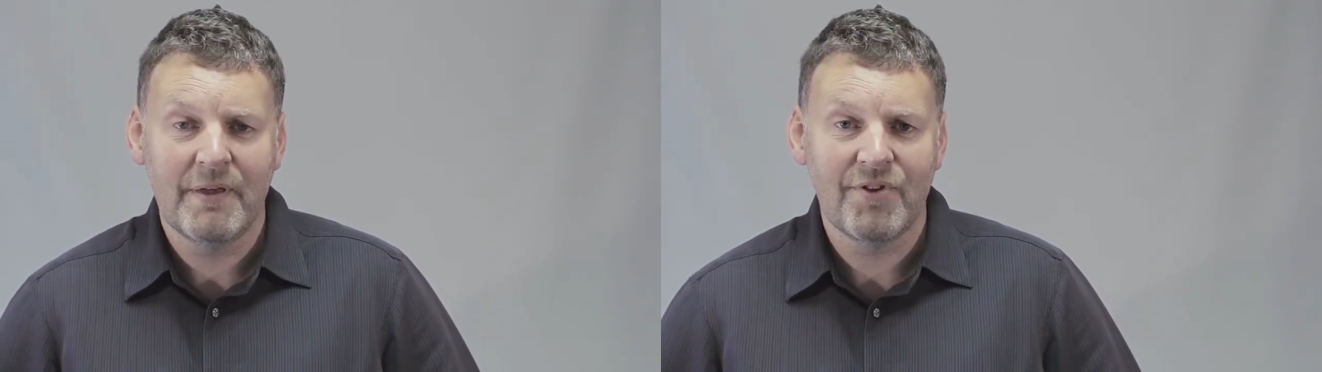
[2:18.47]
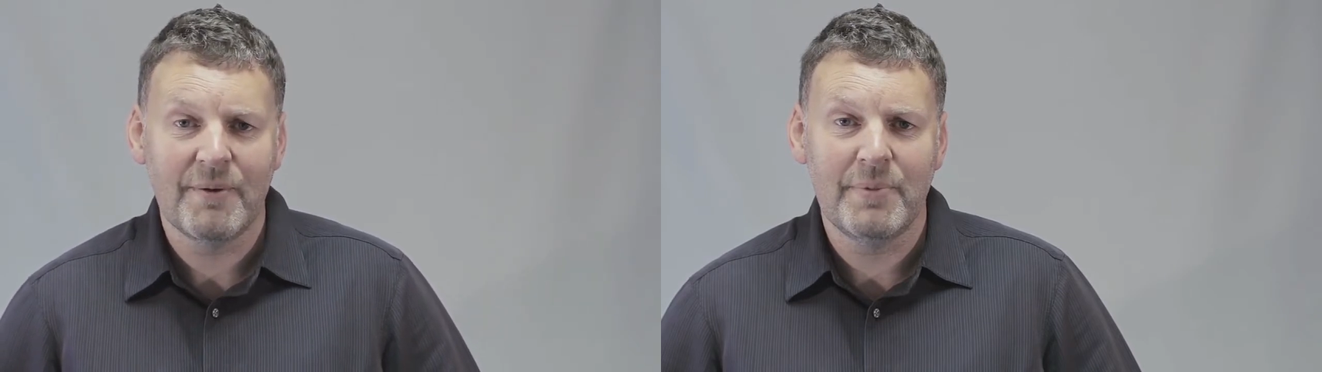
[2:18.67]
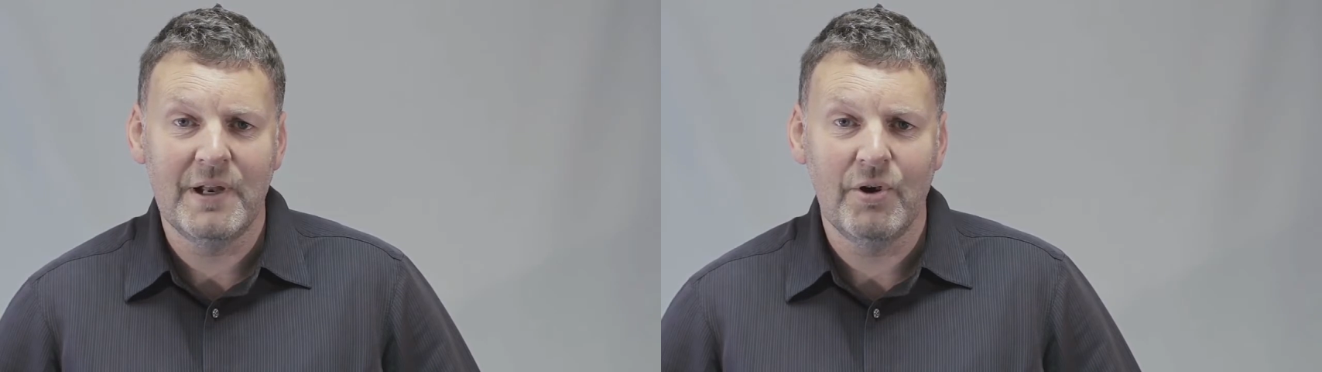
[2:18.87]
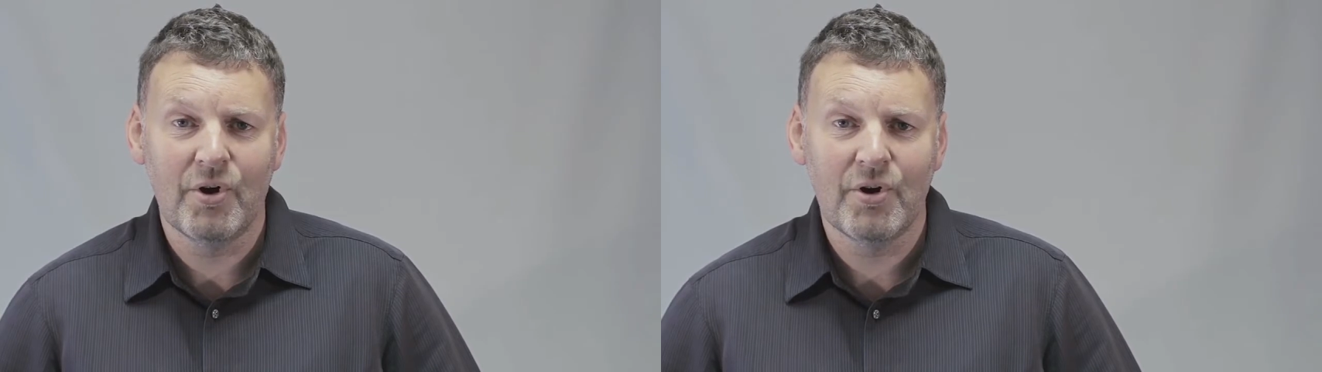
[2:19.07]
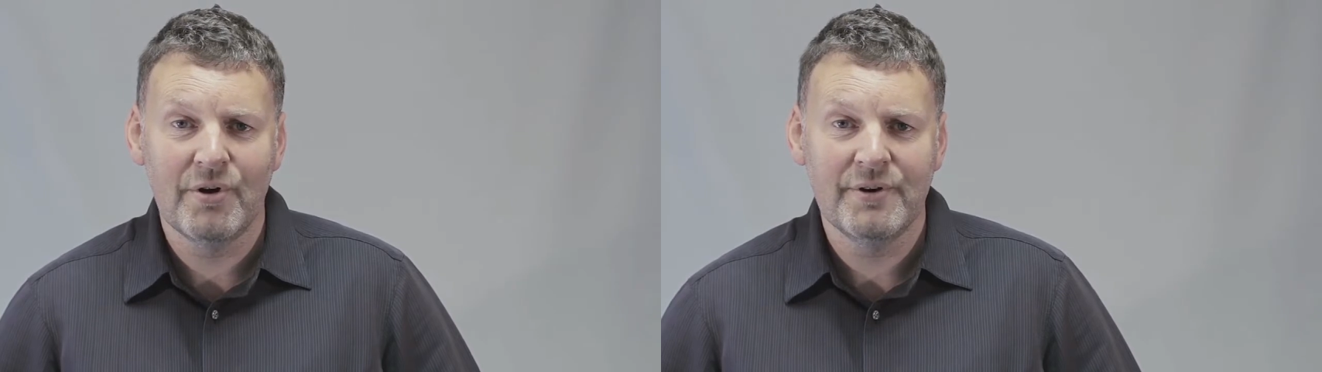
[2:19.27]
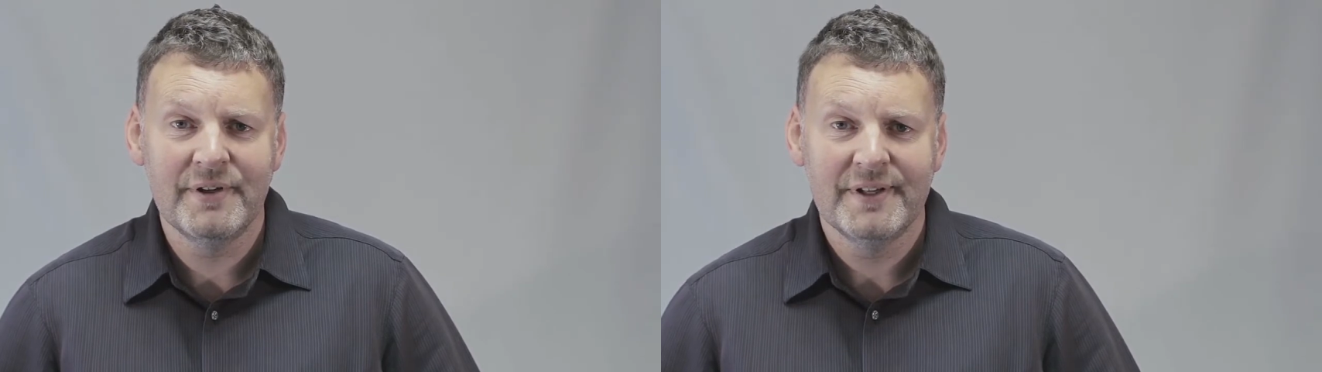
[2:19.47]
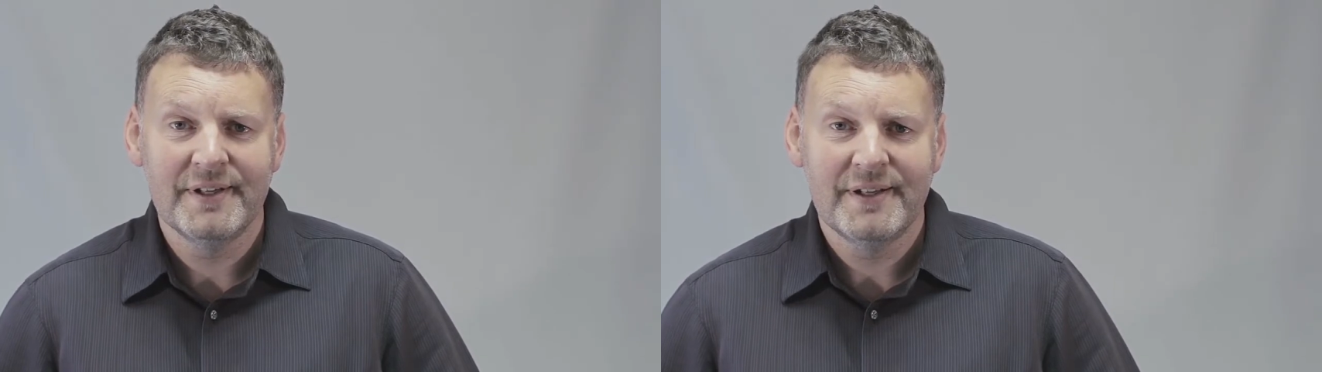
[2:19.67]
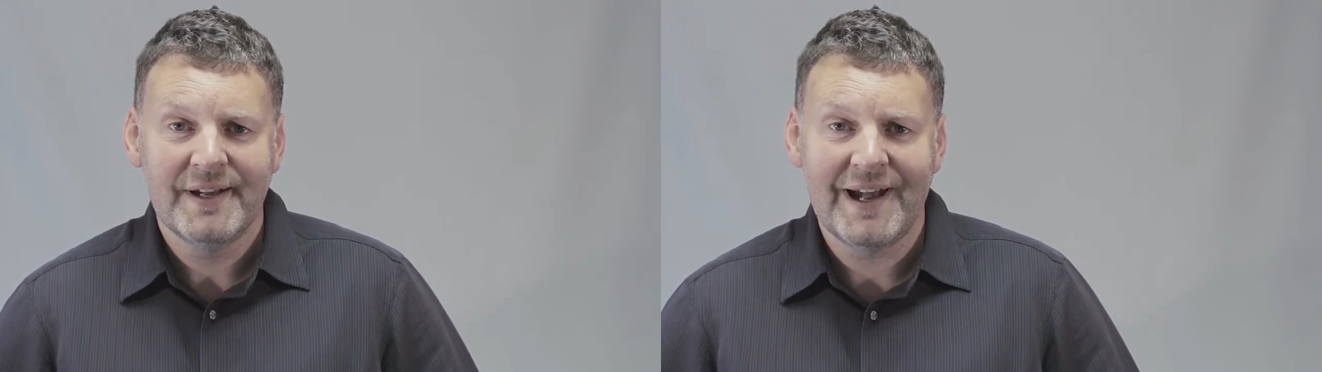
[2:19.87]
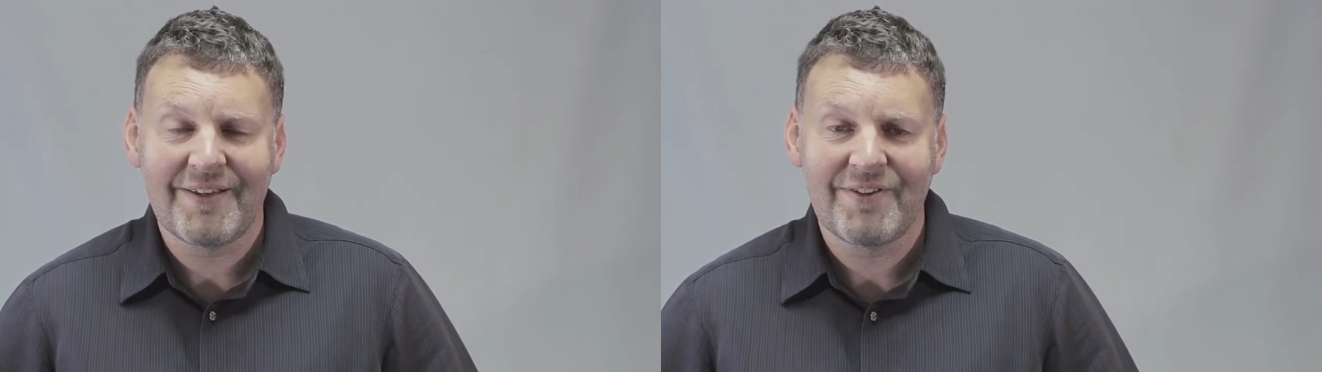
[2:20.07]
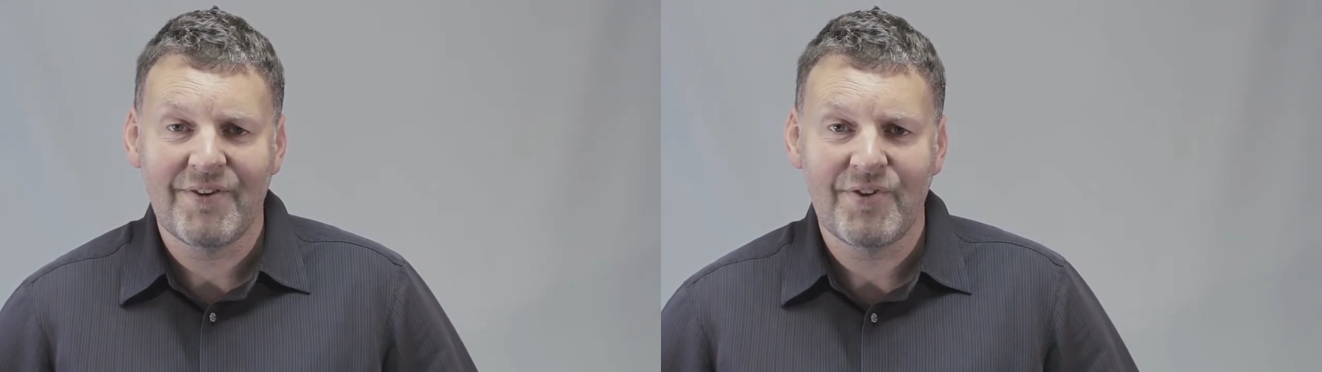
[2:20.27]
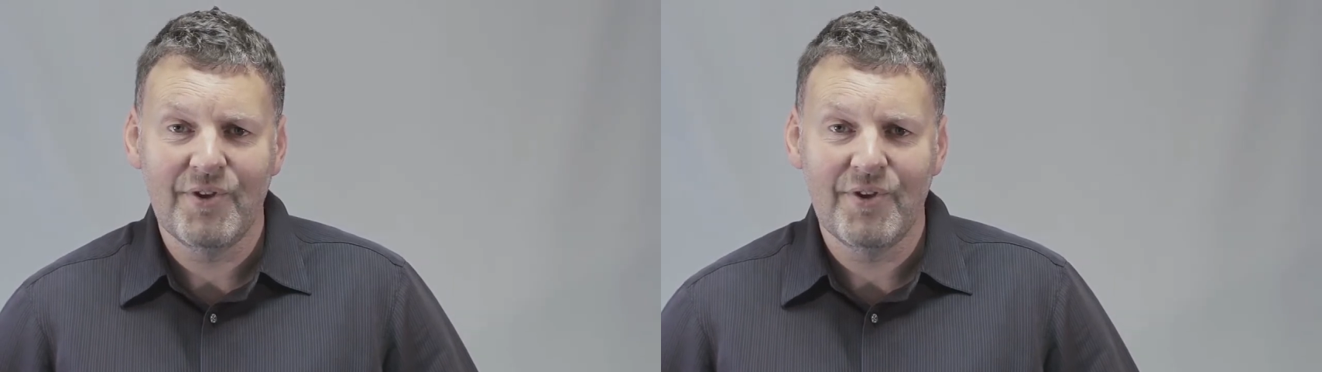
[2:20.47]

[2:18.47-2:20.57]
You can simply log on, access